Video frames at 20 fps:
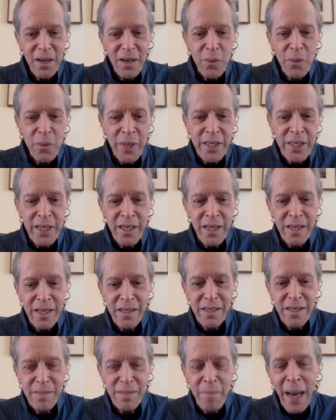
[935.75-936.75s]
which
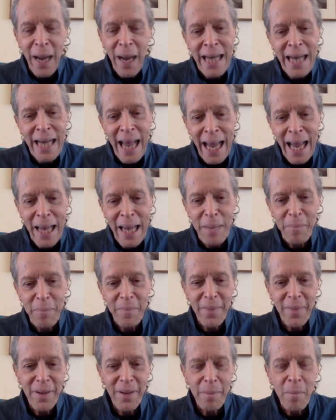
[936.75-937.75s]
is my
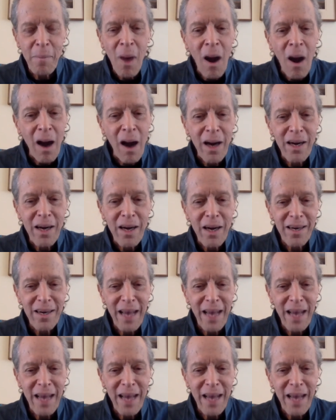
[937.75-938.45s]
name, Mark,